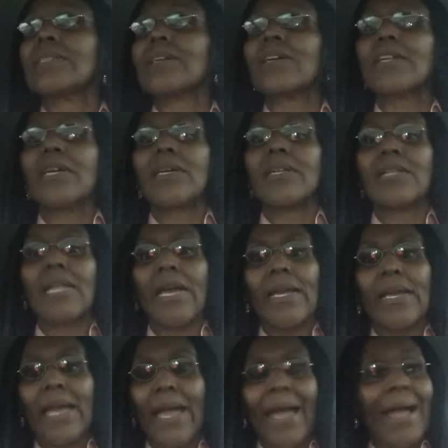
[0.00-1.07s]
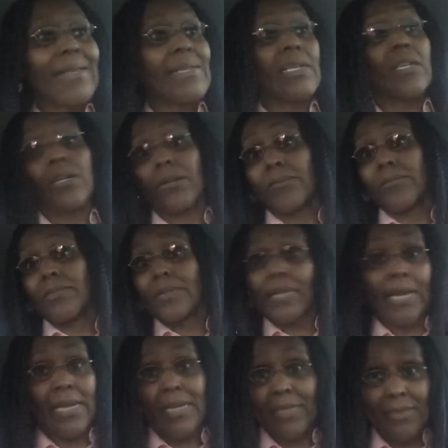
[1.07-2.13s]
started acting up,
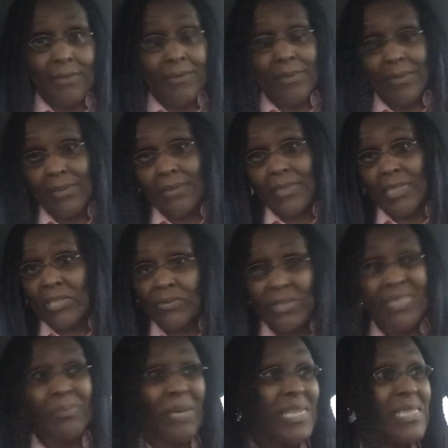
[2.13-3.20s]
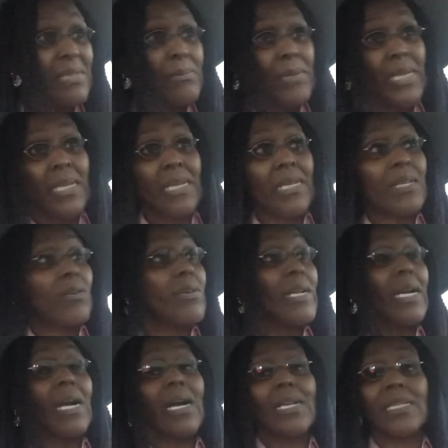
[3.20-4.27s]
disrespecting me and all
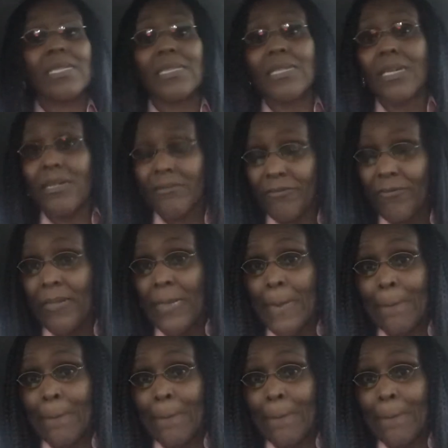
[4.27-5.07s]
that kind of stuff.